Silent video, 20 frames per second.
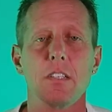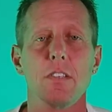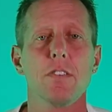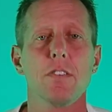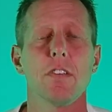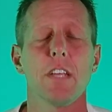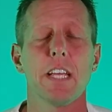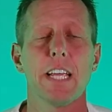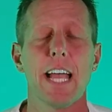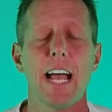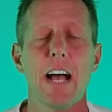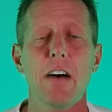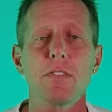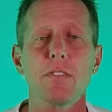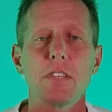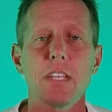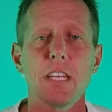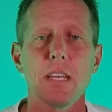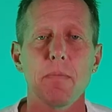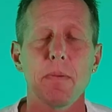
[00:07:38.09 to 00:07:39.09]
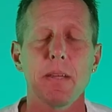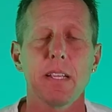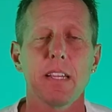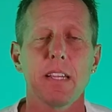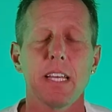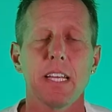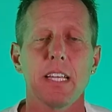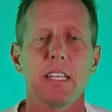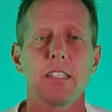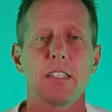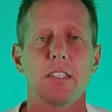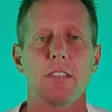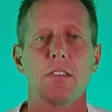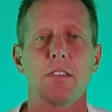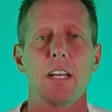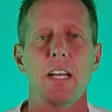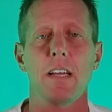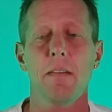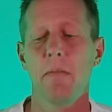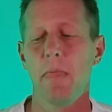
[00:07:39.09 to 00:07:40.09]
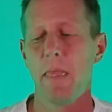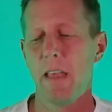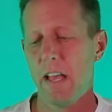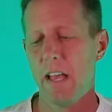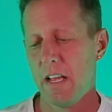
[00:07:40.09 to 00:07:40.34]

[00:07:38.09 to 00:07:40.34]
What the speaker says: Those are like housekeeping things, okay?